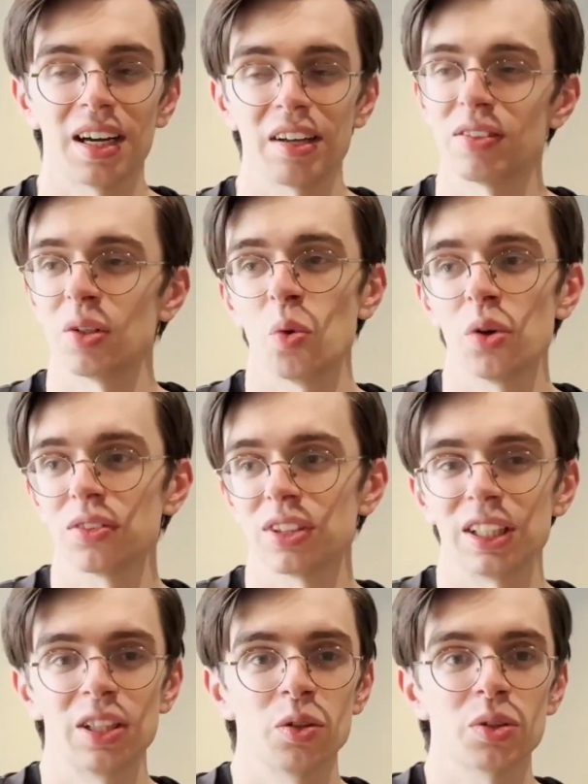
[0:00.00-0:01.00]
if you want
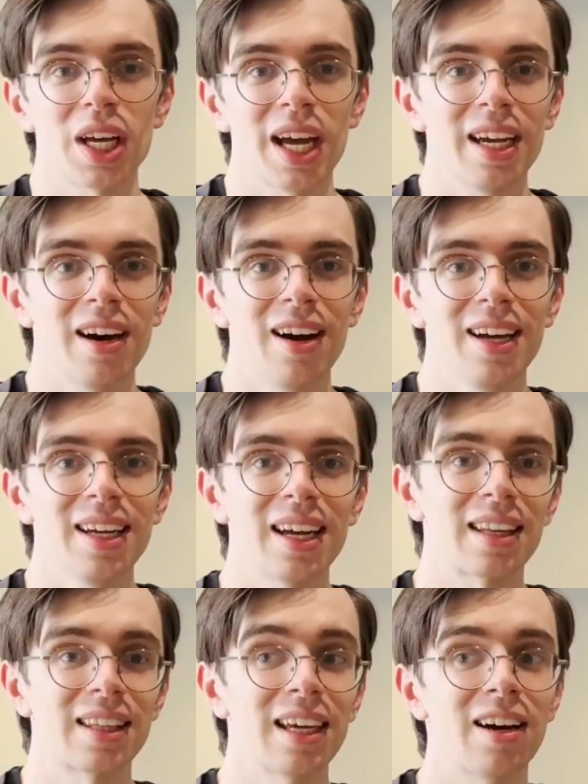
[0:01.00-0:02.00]
to use AI
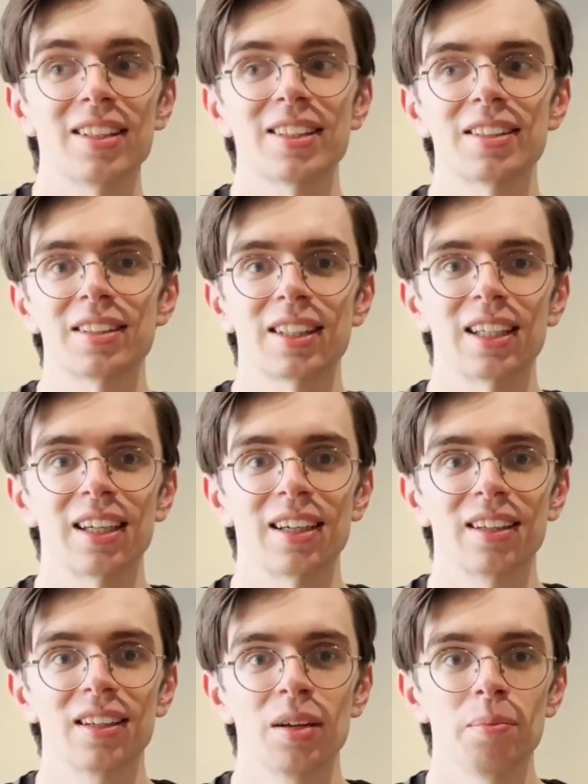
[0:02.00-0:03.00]
and the answer is going to
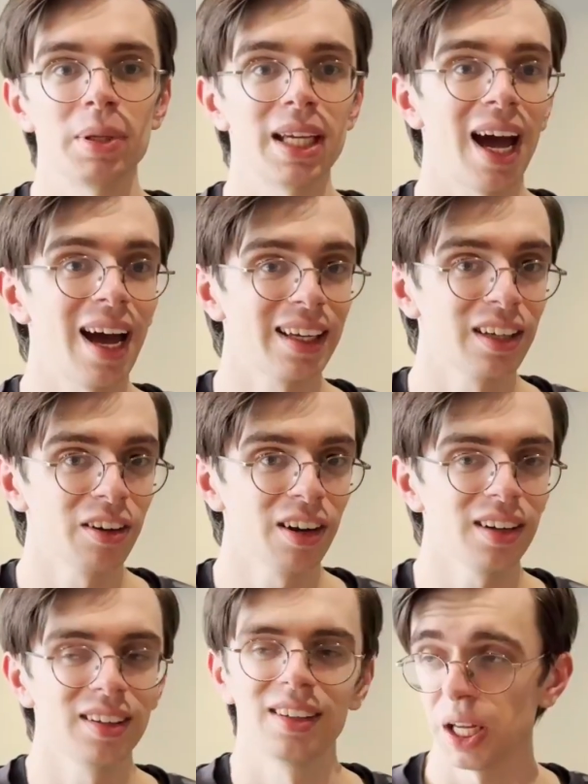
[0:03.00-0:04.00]
be
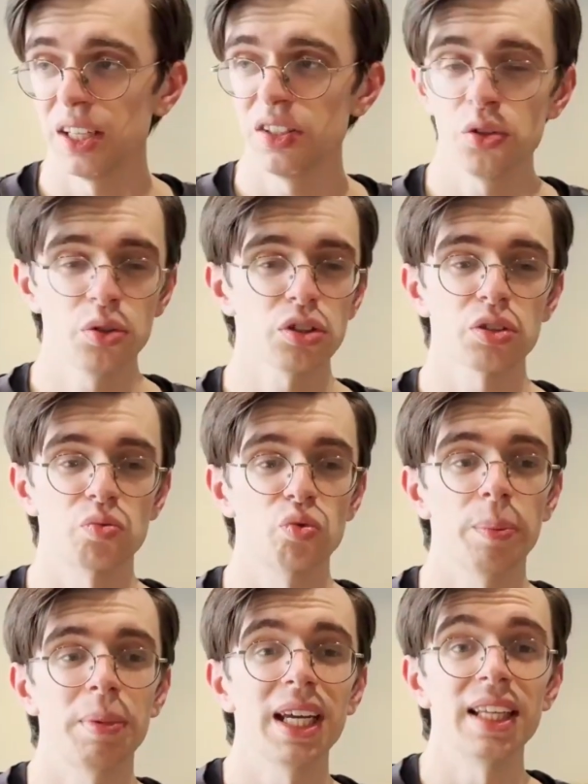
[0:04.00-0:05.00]
accurate, and you just
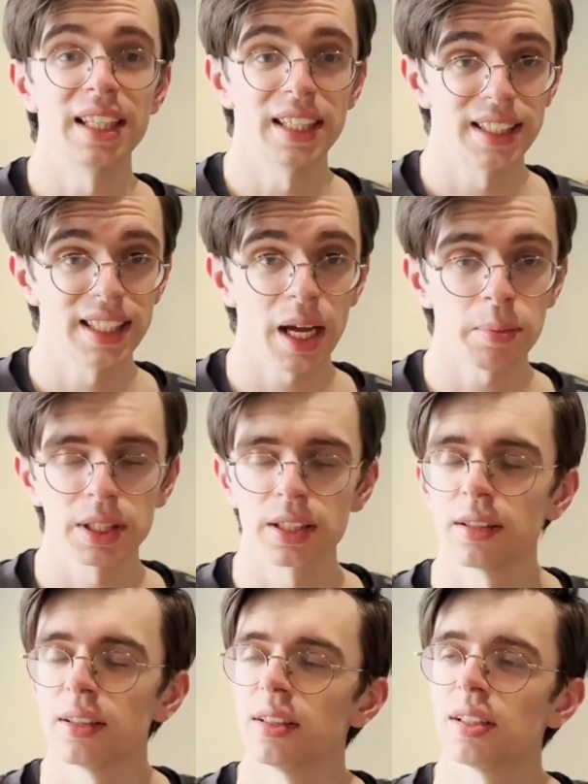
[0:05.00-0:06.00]
repeat these
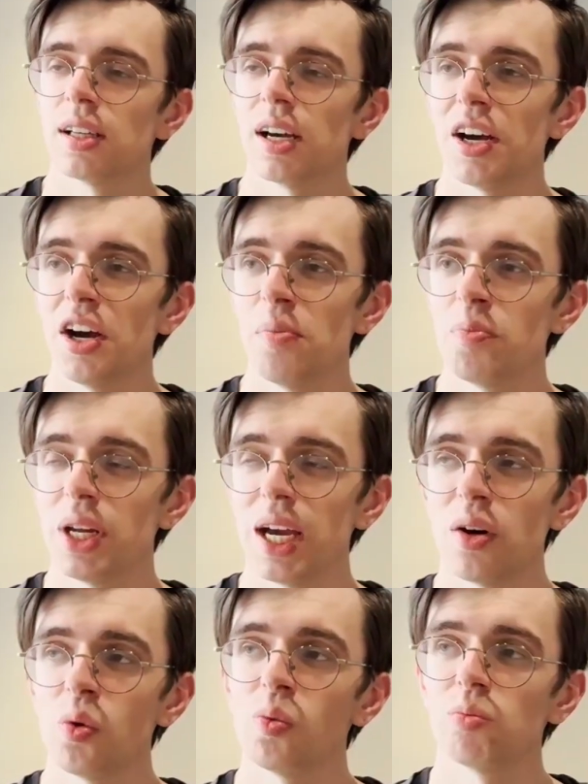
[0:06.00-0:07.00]
steps.
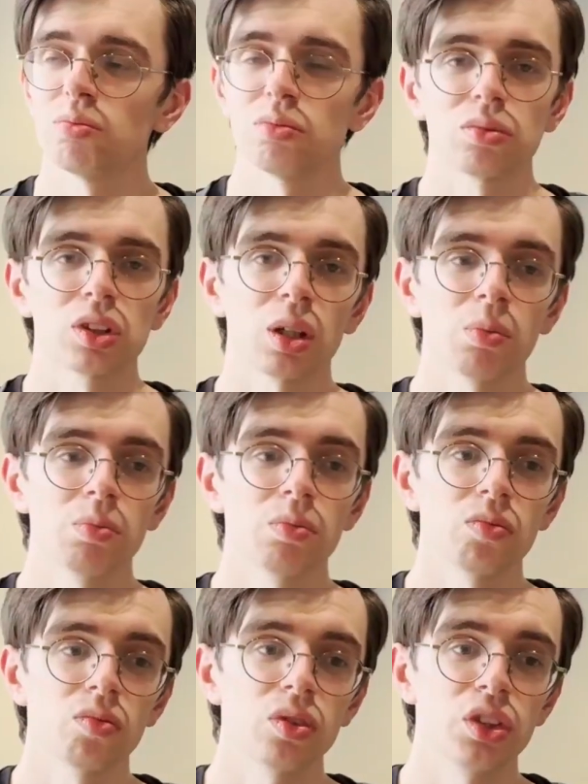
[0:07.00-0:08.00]
Now, some
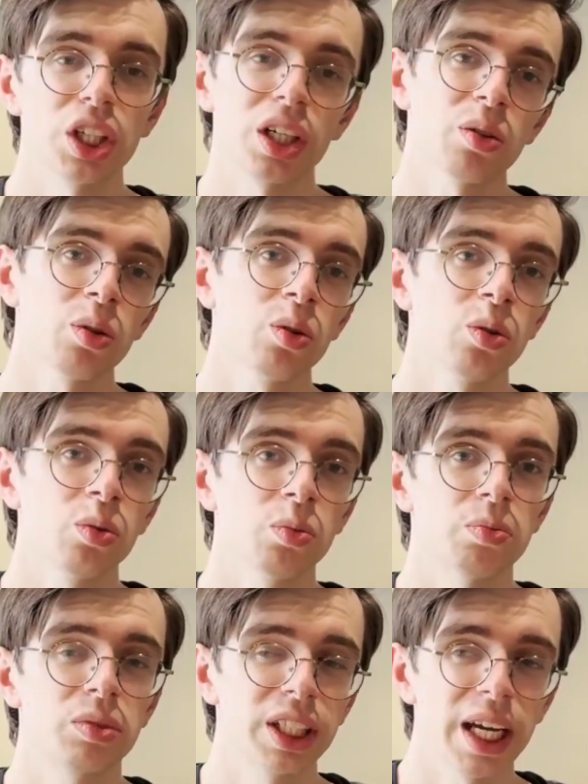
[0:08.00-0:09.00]
general
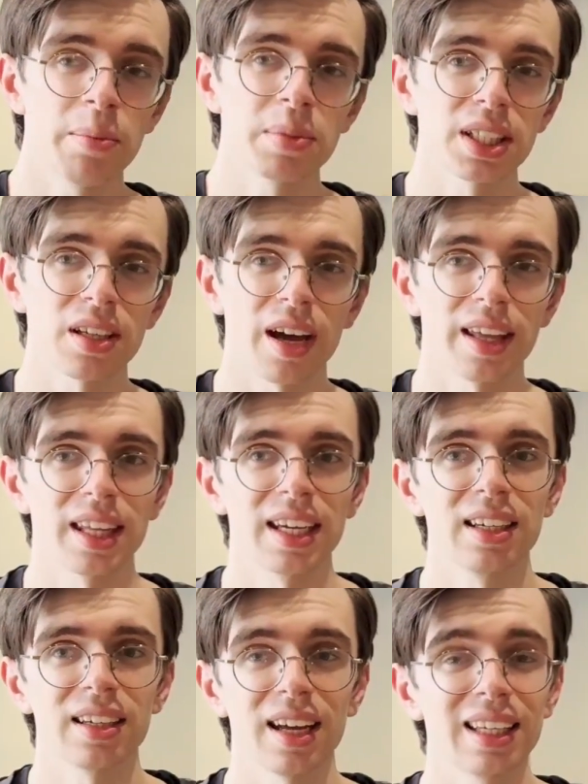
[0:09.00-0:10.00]
tips, I
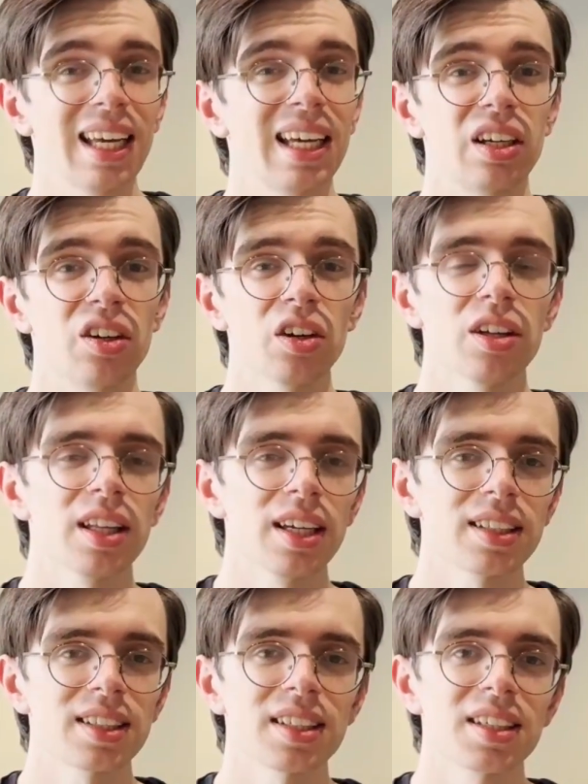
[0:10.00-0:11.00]
think, are getting good at
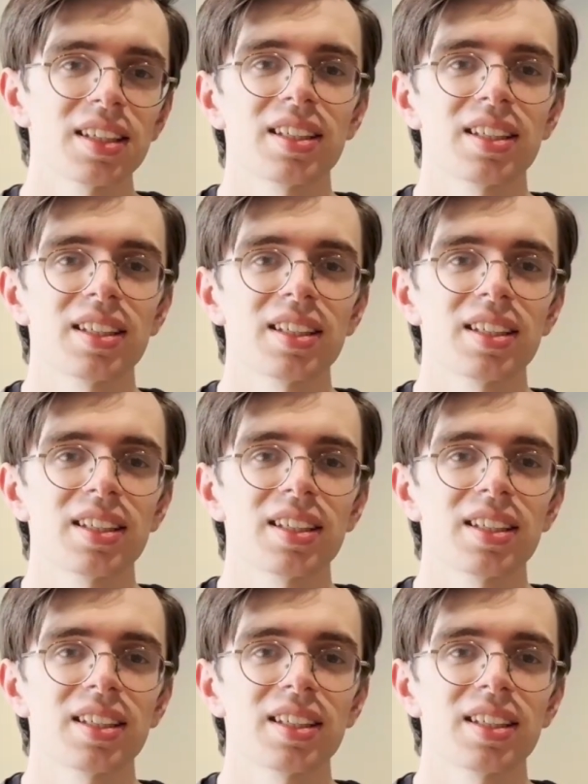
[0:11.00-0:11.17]
this,